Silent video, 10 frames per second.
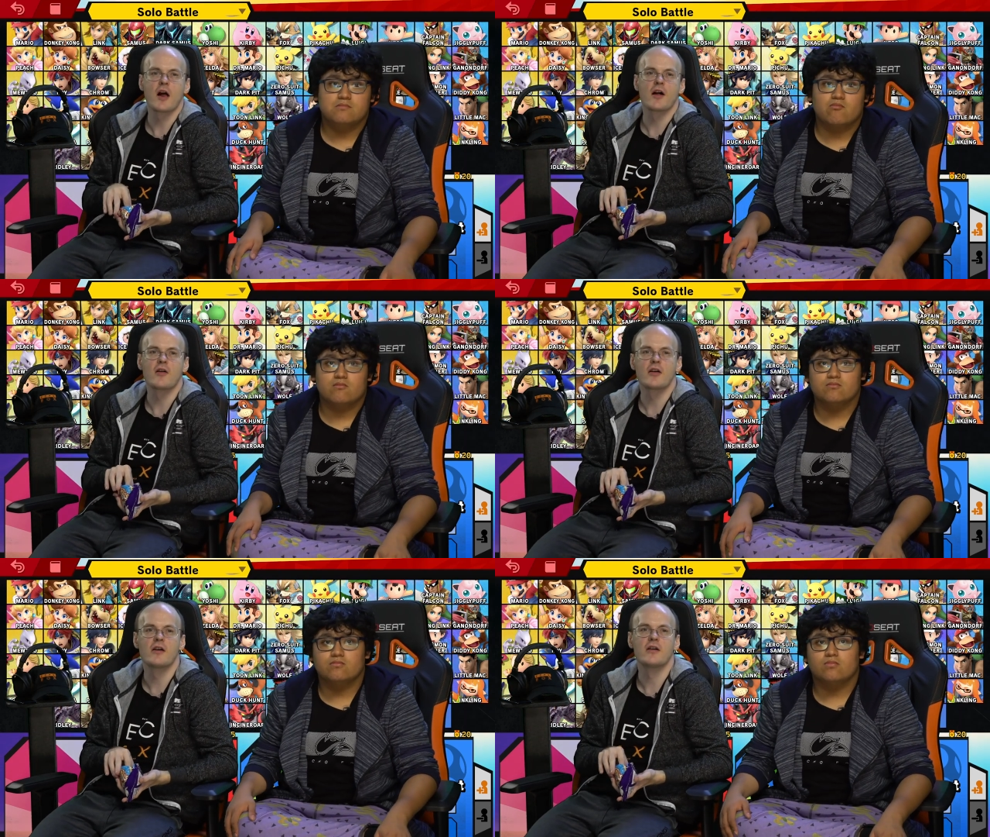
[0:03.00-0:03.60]

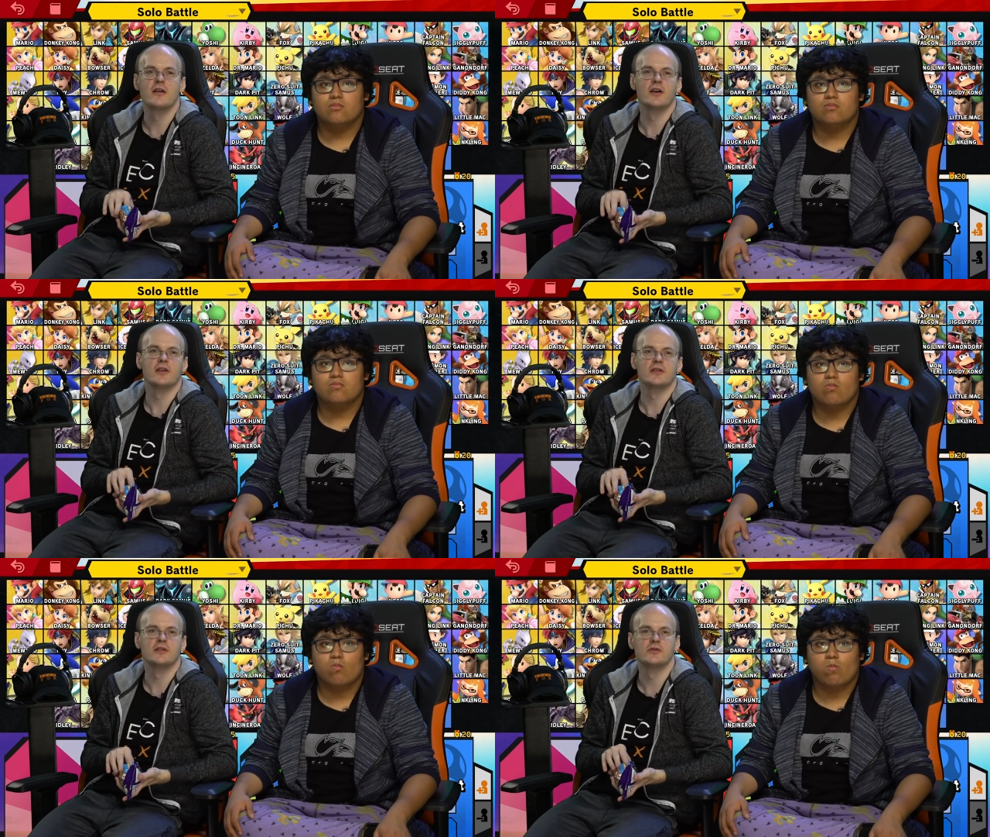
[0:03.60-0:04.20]
Speaker 1: Unless you try
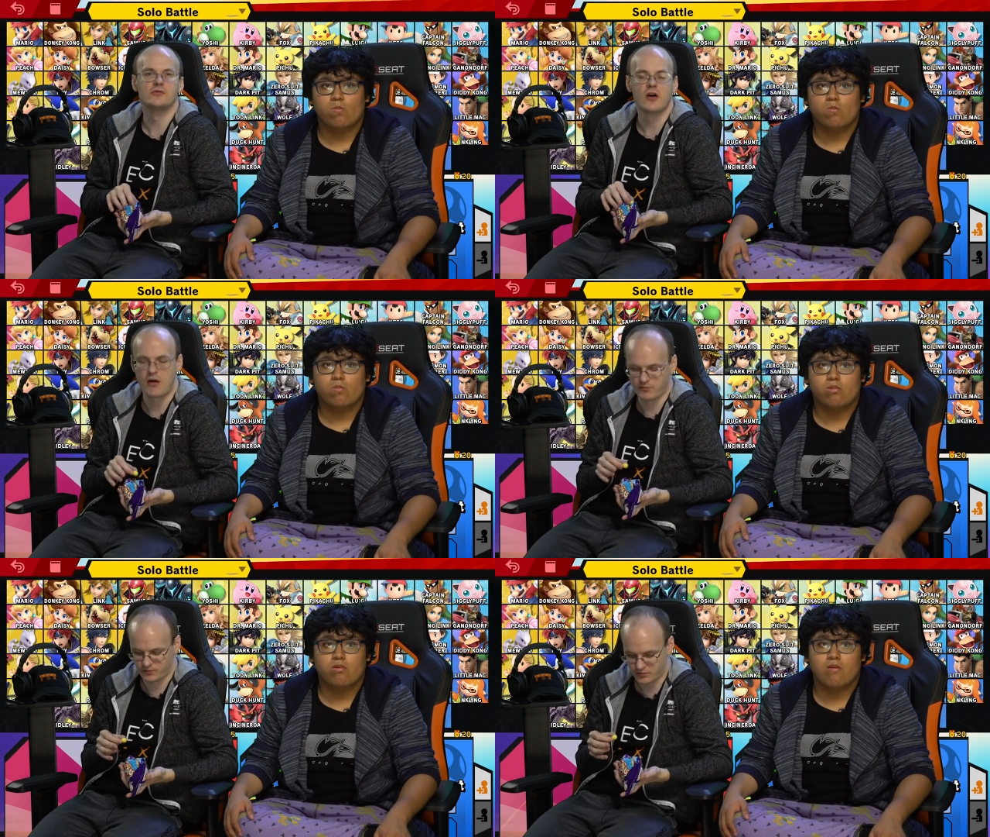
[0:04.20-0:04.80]
so
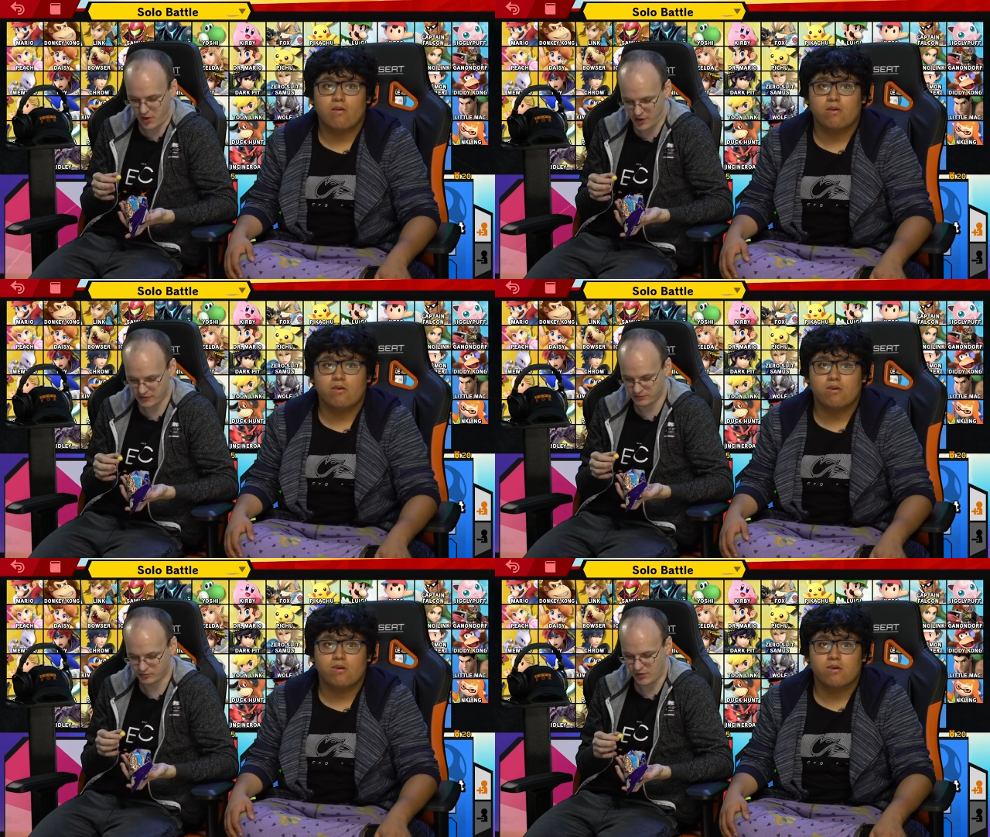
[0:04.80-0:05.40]
hard that it's
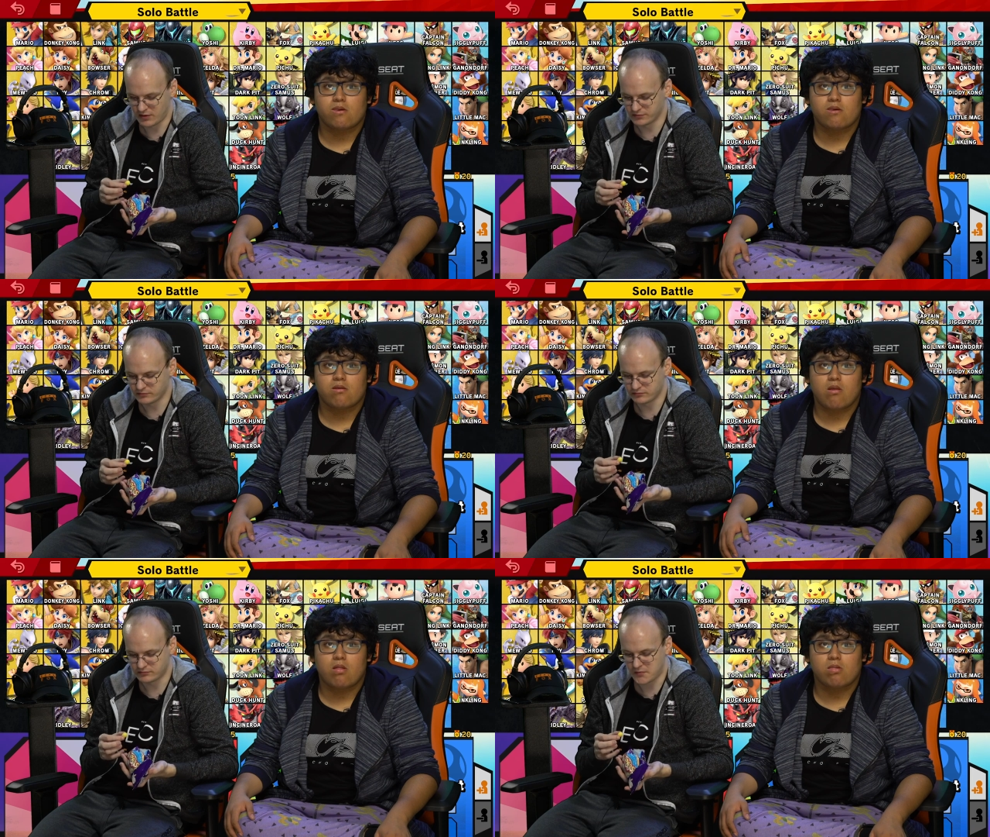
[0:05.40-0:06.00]
obvious that
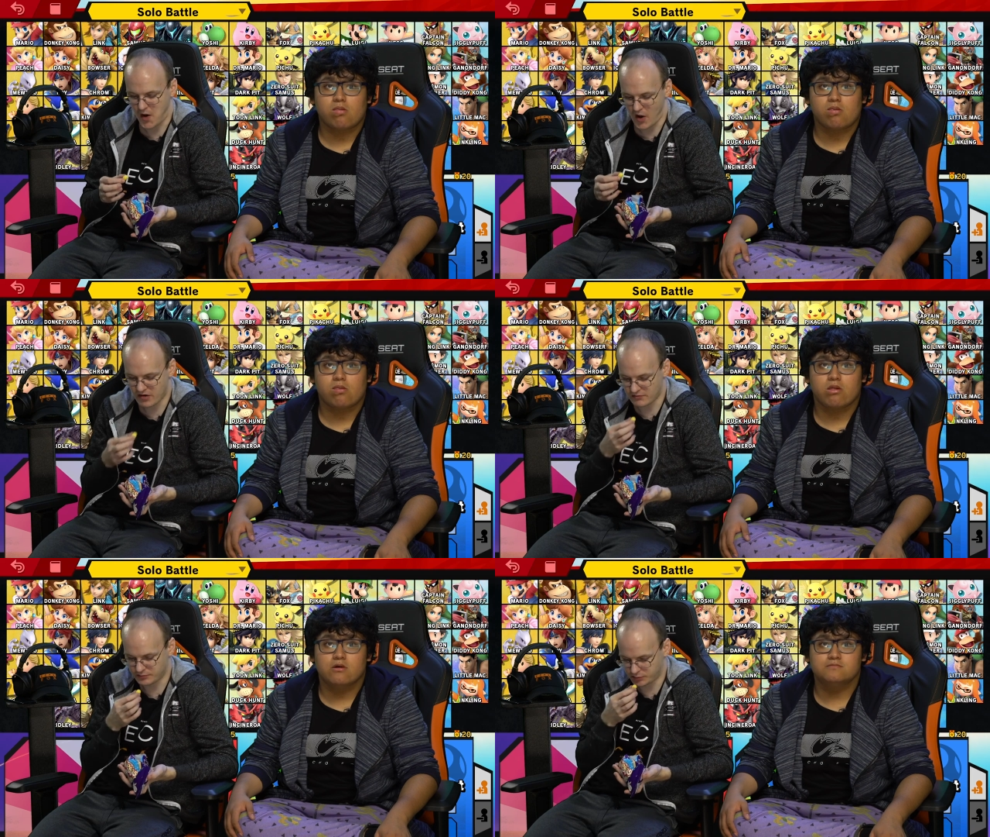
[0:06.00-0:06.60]
you're
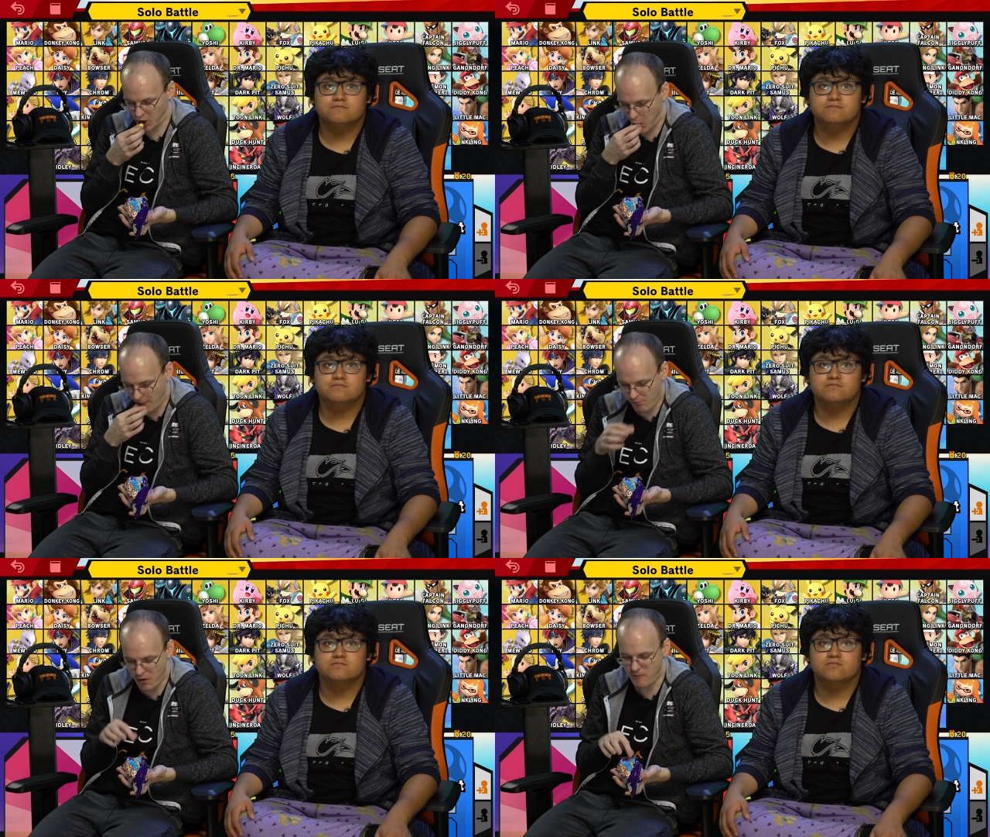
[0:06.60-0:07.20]
trying to try
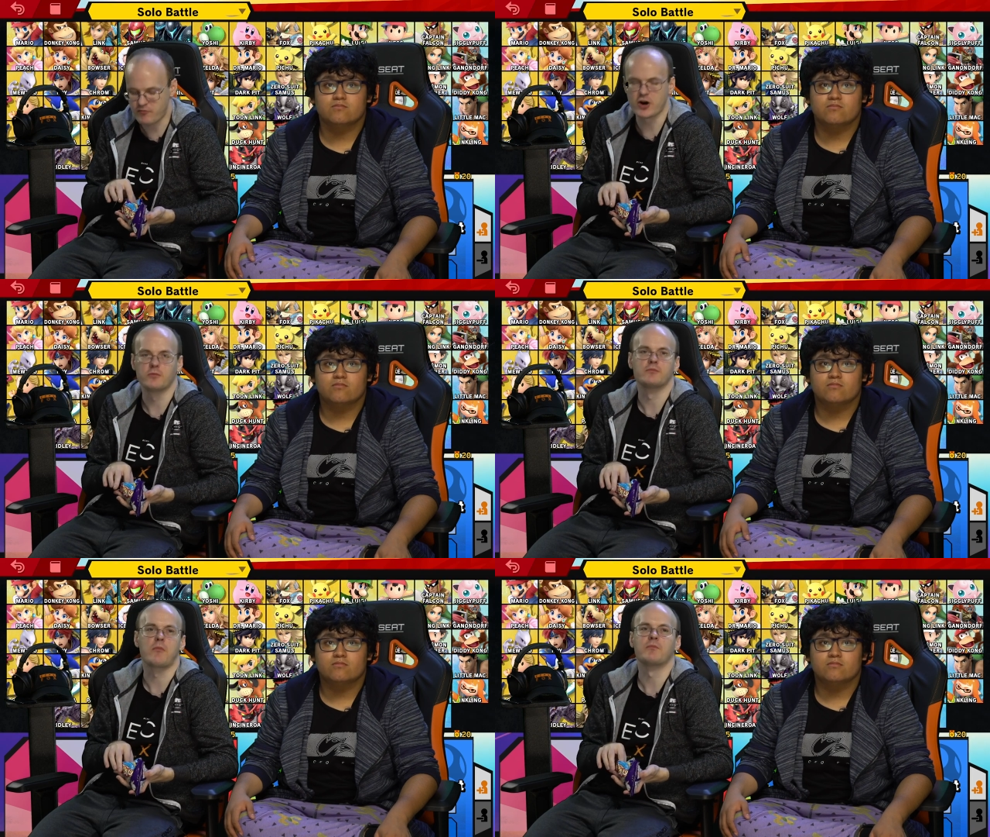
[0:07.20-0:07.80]
hard. No,
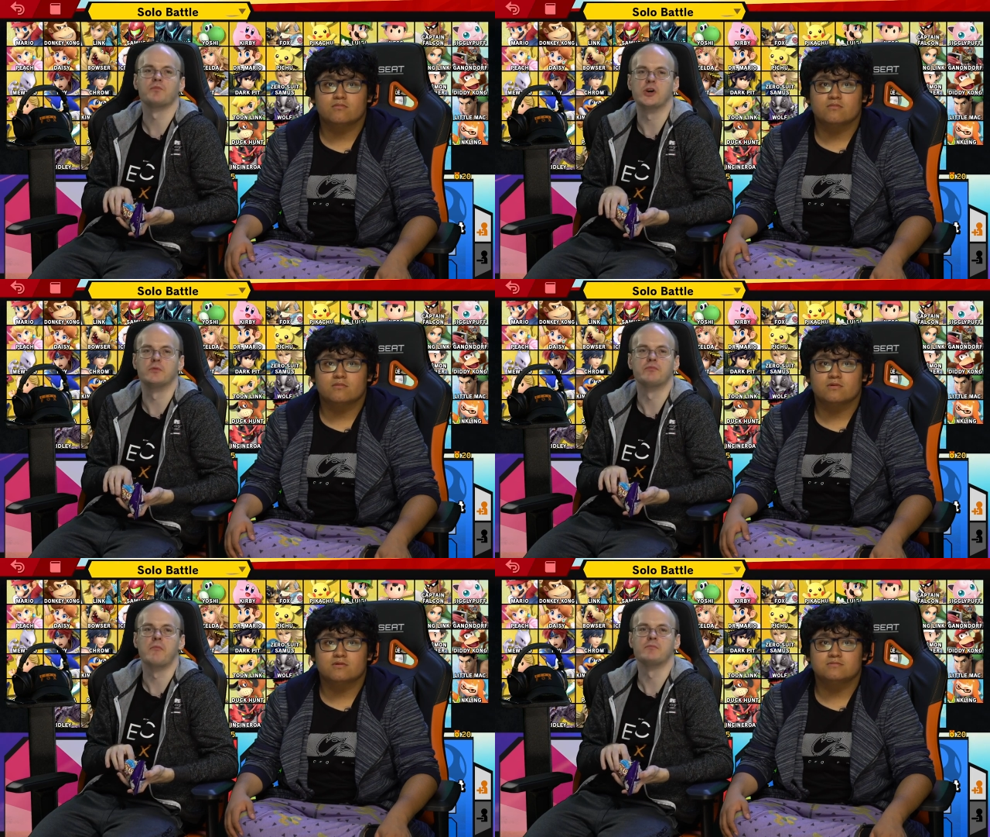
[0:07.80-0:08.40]
no.
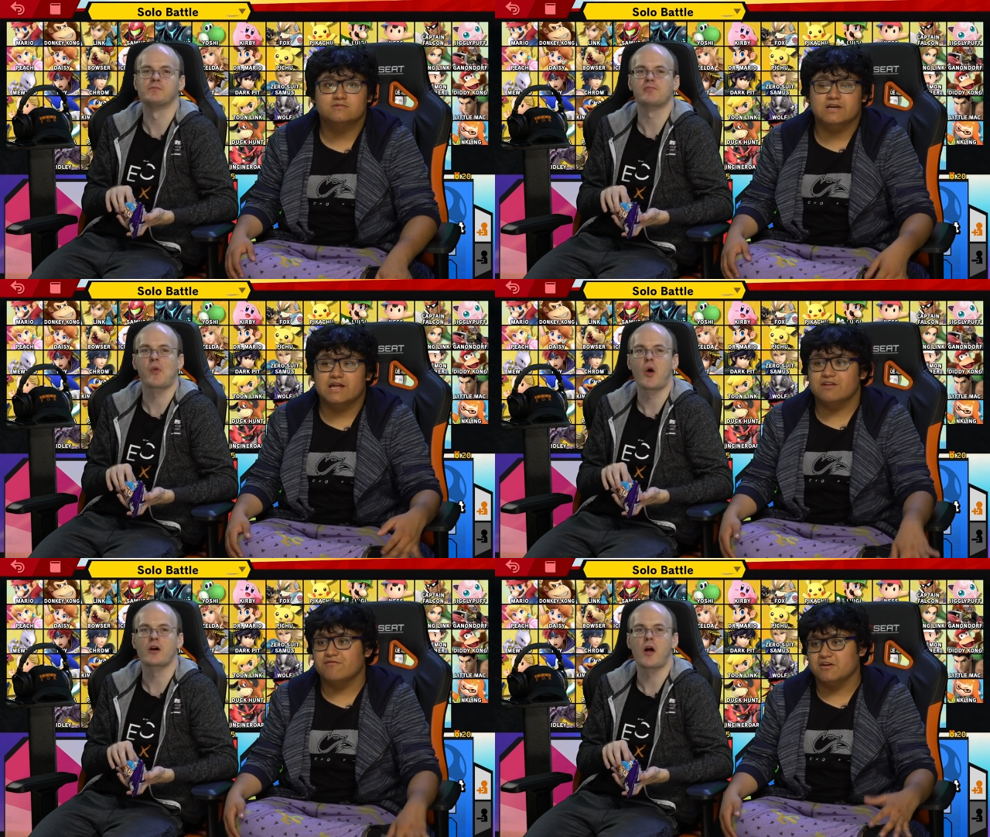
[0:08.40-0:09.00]
Yeah,
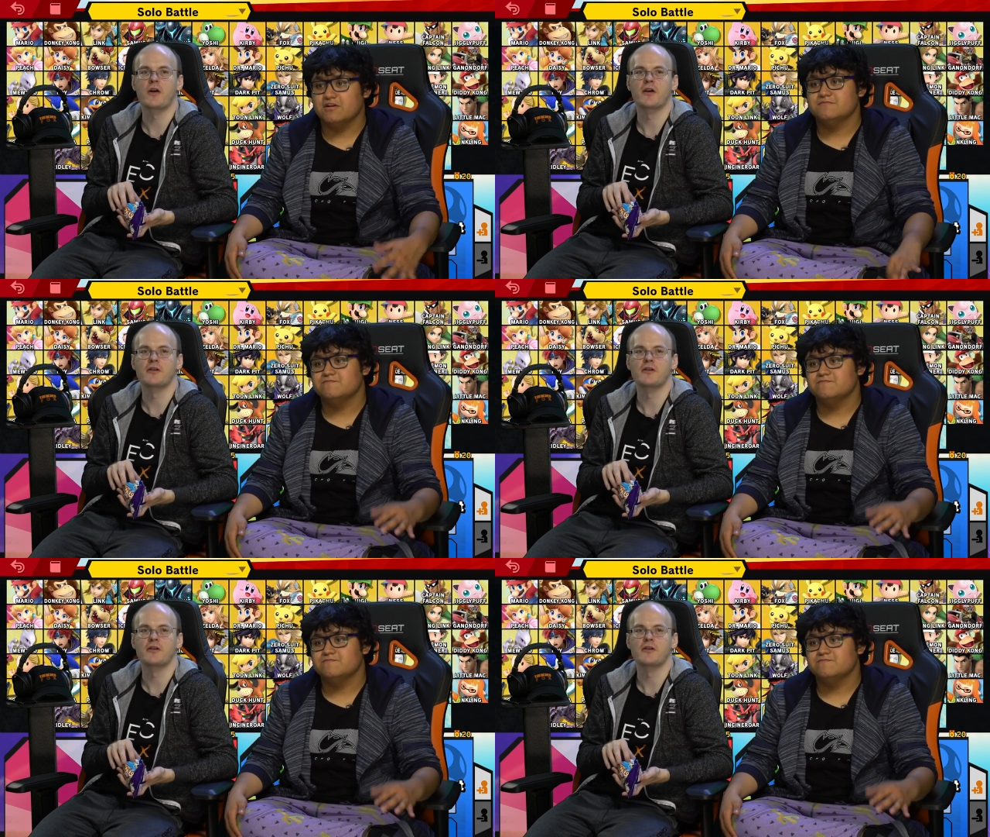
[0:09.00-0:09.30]
that's funny.